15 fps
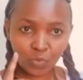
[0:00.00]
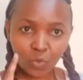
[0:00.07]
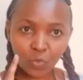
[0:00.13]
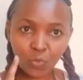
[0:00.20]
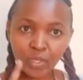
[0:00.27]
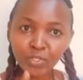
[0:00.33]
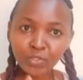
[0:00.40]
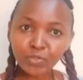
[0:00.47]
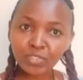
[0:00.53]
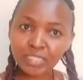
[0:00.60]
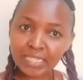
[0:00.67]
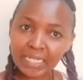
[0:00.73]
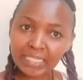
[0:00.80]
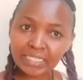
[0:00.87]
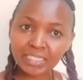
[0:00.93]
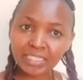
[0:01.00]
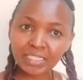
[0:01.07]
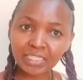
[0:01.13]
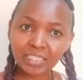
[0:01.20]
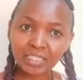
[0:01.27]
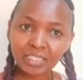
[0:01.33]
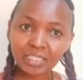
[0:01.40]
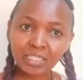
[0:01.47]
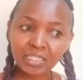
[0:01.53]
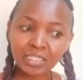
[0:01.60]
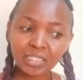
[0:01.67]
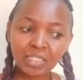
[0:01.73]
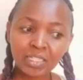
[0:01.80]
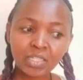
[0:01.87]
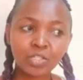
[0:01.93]
when you're starting,
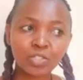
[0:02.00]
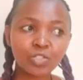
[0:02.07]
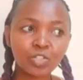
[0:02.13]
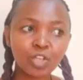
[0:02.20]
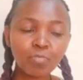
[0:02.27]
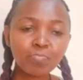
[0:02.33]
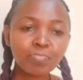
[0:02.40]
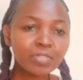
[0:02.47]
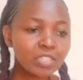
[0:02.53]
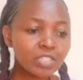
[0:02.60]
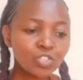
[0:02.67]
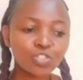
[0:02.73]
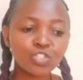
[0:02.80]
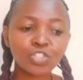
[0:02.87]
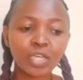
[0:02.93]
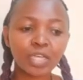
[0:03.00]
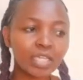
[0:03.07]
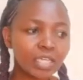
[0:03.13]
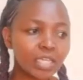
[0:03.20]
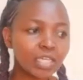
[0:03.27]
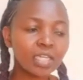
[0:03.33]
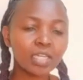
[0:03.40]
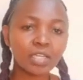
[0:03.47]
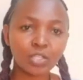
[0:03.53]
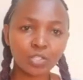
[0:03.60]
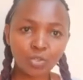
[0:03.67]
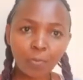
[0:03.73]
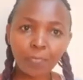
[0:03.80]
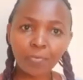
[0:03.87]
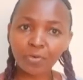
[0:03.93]
don't be checking
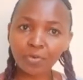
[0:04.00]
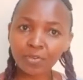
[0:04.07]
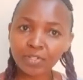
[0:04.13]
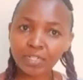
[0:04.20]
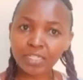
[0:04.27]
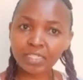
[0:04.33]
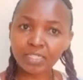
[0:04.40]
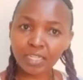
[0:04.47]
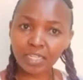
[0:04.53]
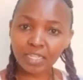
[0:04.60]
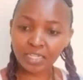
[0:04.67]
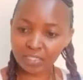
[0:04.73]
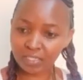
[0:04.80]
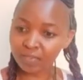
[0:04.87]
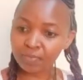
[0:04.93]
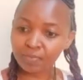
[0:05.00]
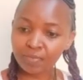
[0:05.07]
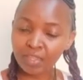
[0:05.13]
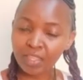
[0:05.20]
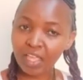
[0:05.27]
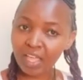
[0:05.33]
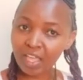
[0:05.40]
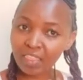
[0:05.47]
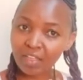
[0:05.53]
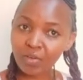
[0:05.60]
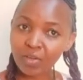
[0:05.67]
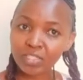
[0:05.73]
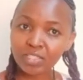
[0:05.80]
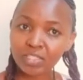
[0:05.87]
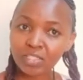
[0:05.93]
your progress daily
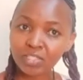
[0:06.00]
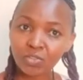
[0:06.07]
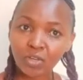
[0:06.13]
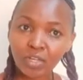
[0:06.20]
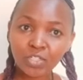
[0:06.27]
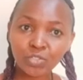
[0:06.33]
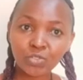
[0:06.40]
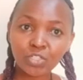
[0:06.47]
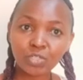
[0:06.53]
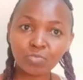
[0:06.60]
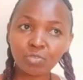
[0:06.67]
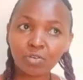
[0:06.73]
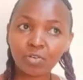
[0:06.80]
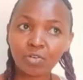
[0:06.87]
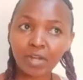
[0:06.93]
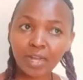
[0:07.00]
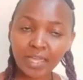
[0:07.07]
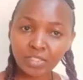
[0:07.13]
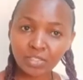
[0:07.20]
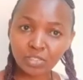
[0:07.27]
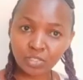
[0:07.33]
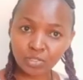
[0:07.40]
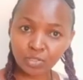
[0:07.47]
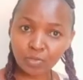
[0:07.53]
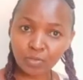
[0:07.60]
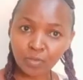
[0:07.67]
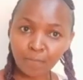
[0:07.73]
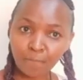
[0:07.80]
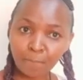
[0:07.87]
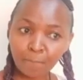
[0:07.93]
otherwise it's going to demoralize you
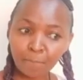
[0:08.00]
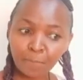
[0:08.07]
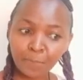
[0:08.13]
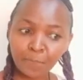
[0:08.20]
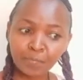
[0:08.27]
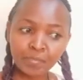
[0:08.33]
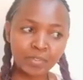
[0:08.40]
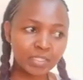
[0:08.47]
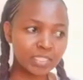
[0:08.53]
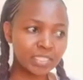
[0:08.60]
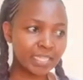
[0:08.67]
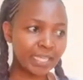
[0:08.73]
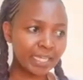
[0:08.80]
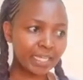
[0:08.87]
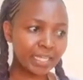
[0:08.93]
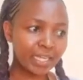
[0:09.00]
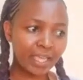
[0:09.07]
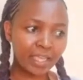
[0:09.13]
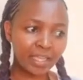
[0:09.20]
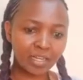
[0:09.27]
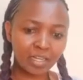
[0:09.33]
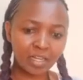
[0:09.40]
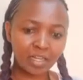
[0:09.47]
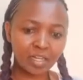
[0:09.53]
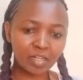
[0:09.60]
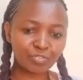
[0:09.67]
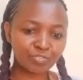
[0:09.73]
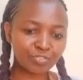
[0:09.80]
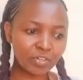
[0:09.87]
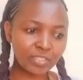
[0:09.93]
take like uh,
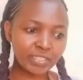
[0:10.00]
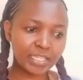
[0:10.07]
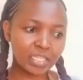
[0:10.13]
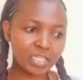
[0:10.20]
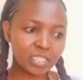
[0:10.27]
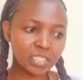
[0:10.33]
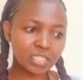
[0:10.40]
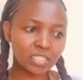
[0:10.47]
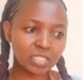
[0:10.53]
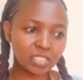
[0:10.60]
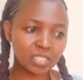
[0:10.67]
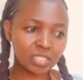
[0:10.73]
four days